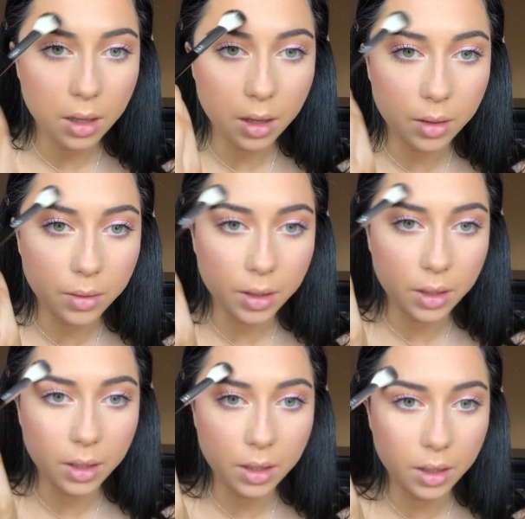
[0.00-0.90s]
and right
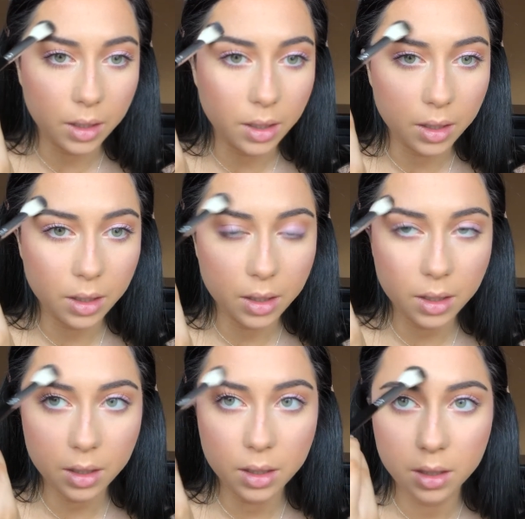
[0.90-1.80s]
here.